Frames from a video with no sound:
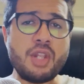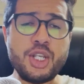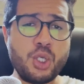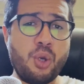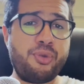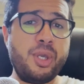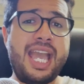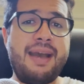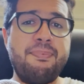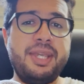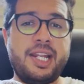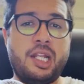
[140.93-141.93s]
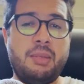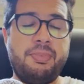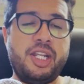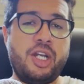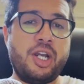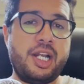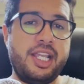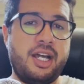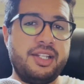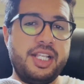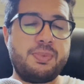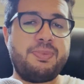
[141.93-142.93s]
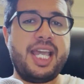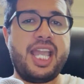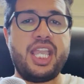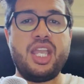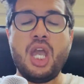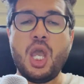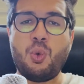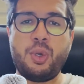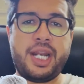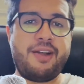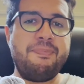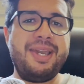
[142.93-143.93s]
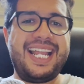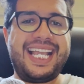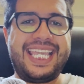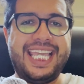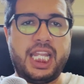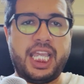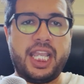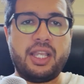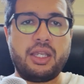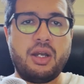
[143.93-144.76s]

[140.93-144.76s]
So if you have been a little bit early on this play, we'd have made a killing.